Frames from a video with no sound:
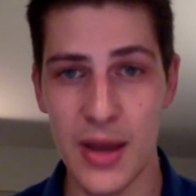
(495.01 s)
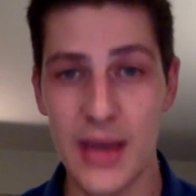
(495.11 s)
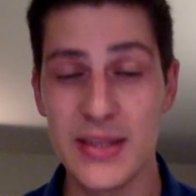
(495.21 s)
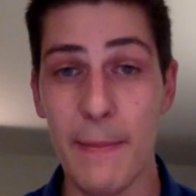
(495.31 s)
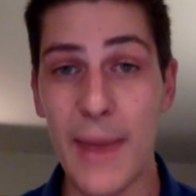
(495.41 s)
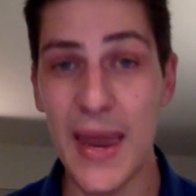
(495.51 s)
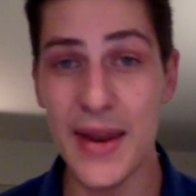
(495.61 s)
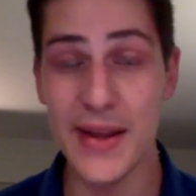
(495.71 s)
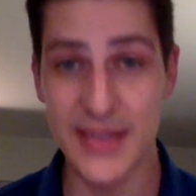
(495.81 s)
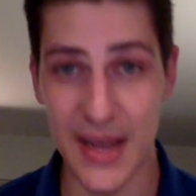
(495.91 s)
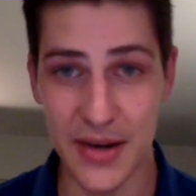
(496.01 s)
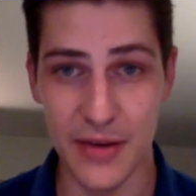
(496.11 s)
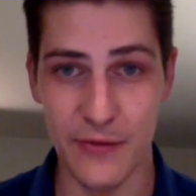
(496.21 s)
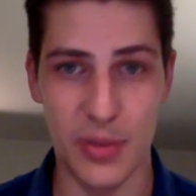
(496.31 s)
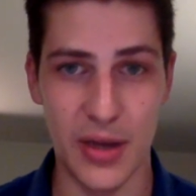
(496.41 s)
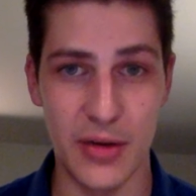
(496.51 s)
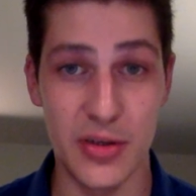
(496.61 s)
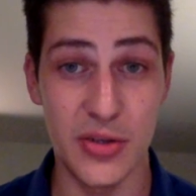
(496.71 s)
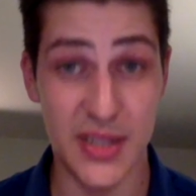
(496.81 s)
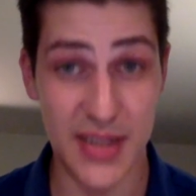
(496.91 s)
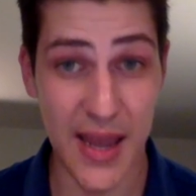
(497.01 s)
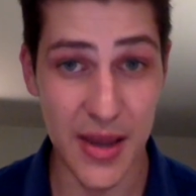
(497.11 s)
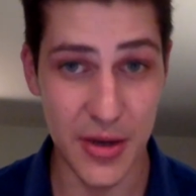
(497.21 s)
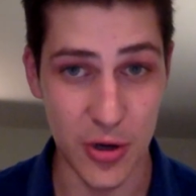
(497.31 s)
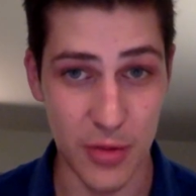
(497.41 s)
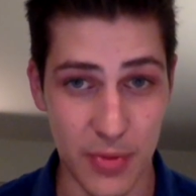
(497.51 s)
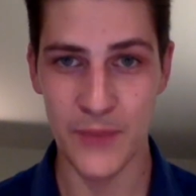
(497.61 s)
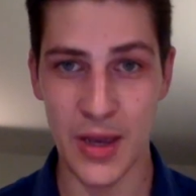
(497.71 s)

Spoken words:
is a main incentive for players to stay in Europe.